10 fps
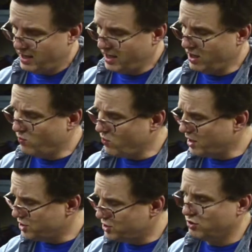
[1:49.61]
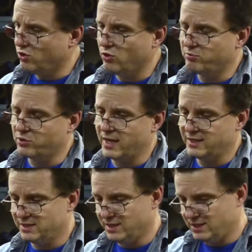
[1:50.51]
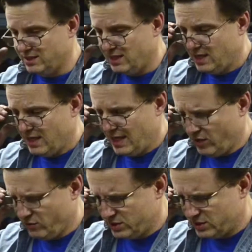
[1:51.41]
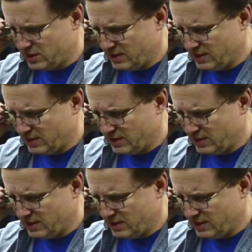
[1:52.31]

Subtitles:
and watched your whole process, I was